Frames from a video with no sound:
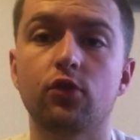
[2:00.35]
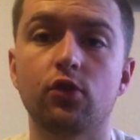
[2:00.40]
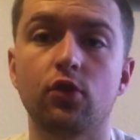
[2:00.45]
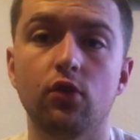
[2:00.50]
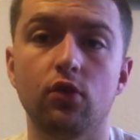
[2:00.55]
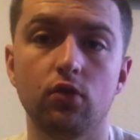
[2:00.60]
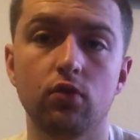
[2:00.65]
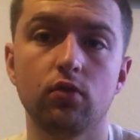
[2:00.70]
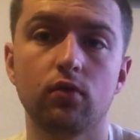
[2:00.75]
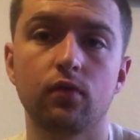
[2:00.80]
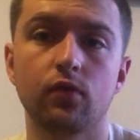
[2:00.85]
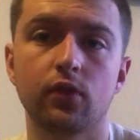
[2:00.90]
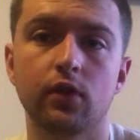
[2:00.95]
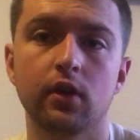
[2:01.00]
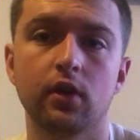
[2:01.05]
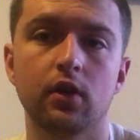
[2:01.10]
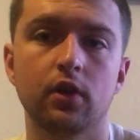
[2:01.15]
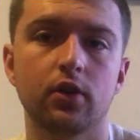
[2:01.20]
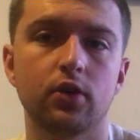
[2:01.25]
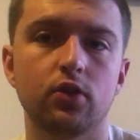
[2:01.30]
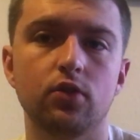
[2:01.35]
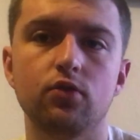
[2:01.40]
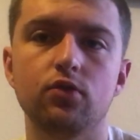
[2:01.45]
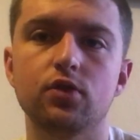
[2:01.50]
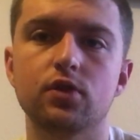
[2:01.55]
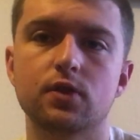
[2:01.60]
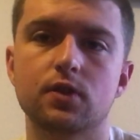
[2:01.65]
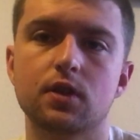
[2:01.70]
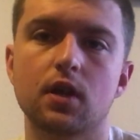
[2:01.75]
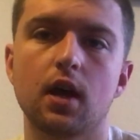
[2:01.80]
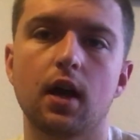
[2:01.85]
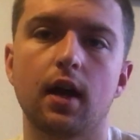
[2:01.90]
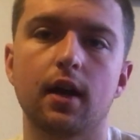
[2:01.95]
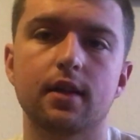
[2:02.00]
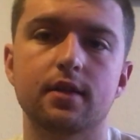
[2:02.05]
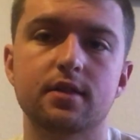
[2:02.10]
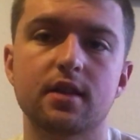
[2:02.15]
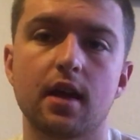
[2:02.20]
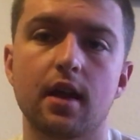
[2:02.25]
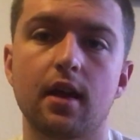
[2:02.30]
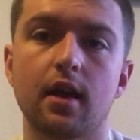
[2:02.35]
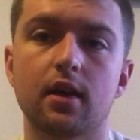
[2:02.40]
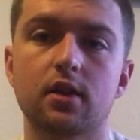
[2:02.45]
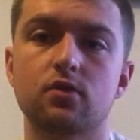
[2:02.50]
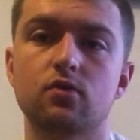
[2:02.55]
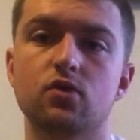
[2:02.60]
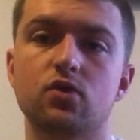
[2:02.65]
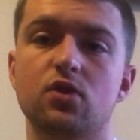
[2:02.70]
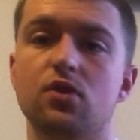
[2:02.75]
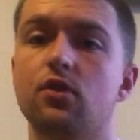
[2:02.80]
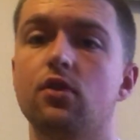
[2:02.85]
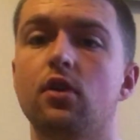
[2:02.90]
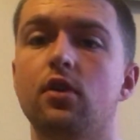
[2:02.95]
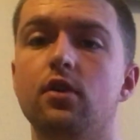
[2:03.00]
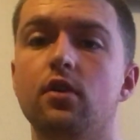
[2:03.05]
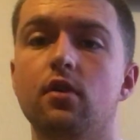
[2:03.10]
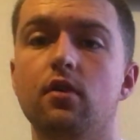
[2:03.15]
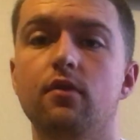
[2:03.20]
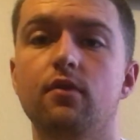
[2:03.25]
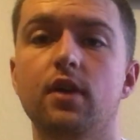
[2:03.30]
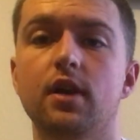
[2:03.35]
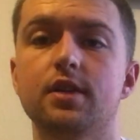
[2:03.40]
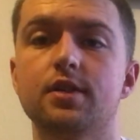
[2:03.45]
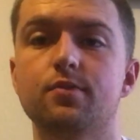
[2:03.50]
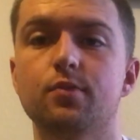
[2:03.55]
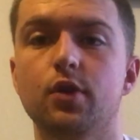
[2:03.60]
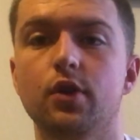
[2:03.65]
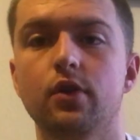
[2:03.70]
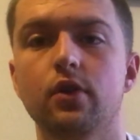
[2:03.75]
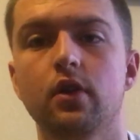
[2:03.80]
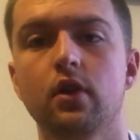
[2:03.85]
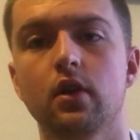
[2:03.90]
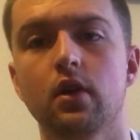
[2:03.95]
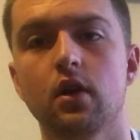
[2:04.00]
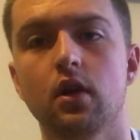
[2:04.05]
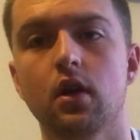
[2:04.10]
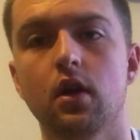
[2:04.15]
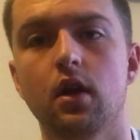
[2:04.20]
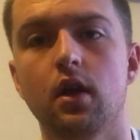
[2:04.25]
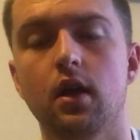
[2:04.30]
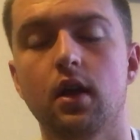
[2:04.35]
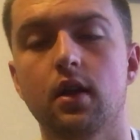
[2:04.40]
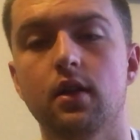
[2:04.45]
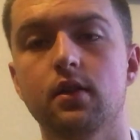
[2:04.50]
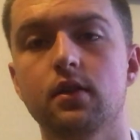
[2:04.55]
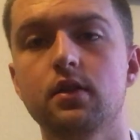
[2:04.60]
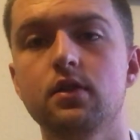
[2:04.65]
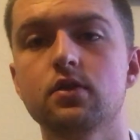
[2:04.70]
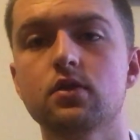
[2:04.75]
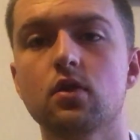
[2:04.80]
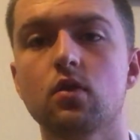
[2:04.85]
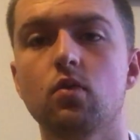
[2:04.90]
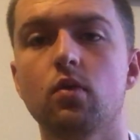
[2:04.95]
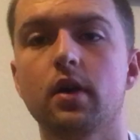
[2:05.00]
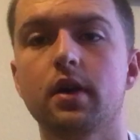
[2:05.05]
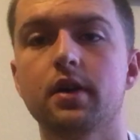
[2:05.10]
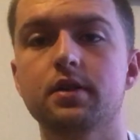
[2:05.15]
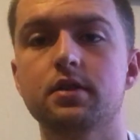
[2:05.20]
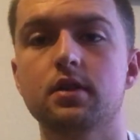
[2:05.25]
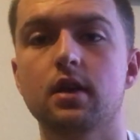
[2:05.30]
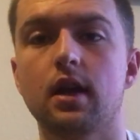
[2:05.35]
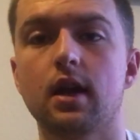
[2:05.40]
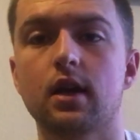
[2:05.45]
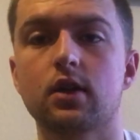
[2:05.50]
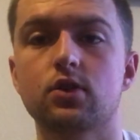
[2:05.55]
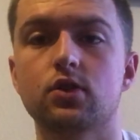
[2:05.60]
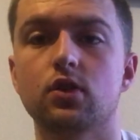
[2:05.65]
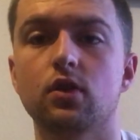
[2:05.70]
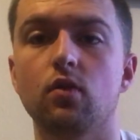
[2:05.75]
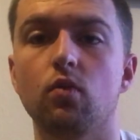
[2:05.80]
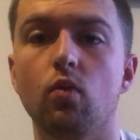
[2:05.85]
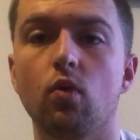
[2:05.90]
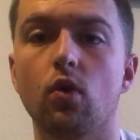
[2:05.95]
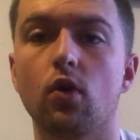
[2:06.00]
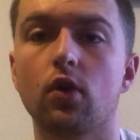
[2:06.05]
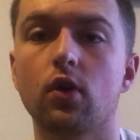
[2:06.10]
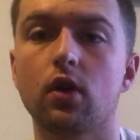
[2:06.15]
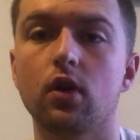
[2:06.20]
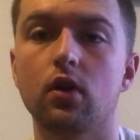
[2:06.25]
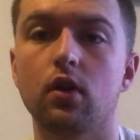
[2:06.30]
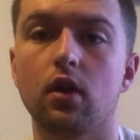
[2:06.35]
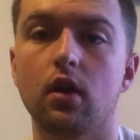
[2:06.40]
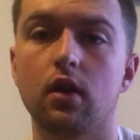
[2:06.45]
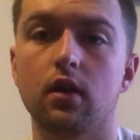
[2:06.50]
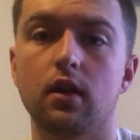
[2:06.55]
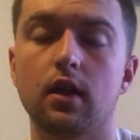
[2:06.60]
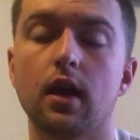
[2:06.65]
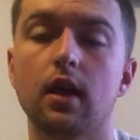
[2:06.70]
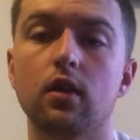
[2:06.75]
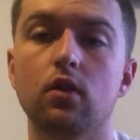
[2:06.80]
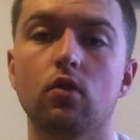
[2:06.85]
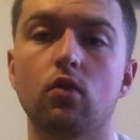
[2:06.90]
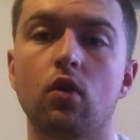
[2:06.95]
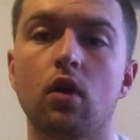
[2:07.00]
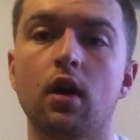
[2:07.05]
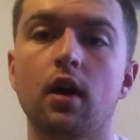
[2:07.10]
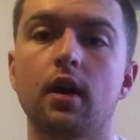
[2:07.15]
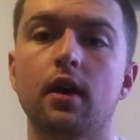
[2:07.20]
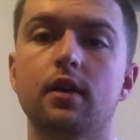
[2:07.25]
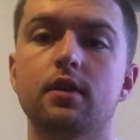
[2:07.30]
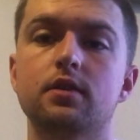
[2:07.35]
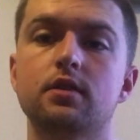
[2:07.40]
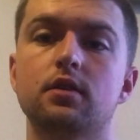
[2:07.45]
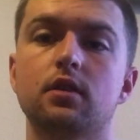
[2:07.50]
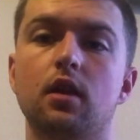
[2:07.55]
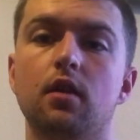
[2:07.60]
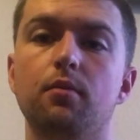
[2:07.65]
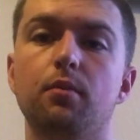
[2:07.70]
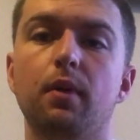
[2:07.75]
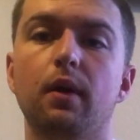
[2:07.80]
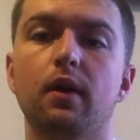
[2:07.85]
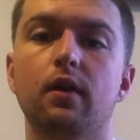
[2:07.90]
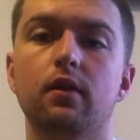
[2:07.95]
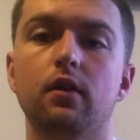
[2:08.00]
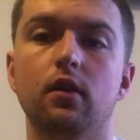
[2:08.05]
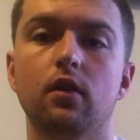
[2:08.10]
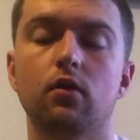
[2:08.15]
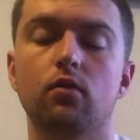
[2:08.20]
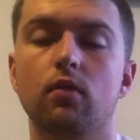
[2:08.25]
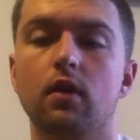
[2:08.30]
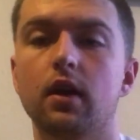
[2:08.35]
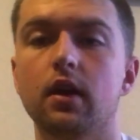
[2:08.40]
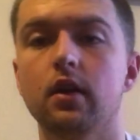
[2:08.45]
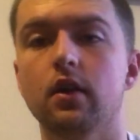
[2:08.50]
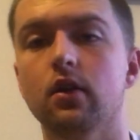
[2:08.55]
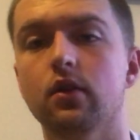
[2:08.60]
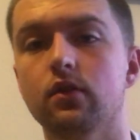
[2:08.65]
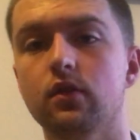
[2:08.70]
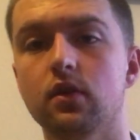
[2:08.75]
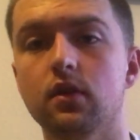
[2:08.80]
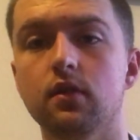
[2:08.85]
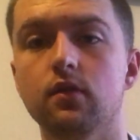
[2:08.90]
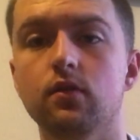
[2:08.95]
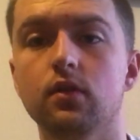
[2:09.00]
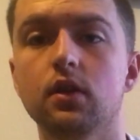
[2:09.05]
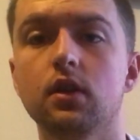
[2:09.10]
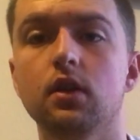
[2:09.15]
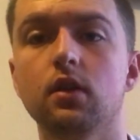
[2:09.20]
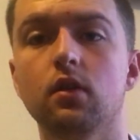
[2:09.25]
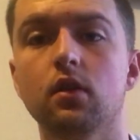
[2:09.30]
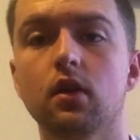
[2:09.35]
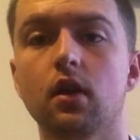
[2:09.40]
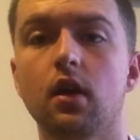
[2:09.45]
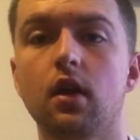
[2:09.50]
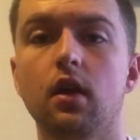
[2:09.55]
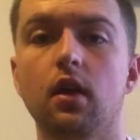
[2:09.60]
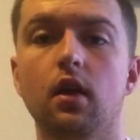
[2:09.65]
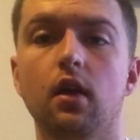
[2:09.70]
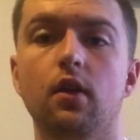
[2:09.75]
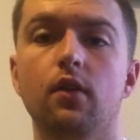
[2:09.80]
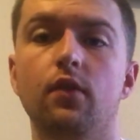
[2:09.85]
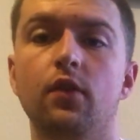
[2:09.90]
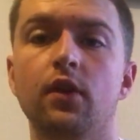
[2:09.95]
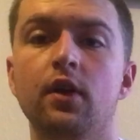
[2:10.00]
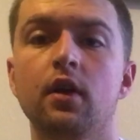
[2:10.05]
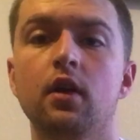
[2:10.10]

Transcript: 2, you just got a 10x return on your investment. And these are ways that actually work and get you clients compared to radio, TV, and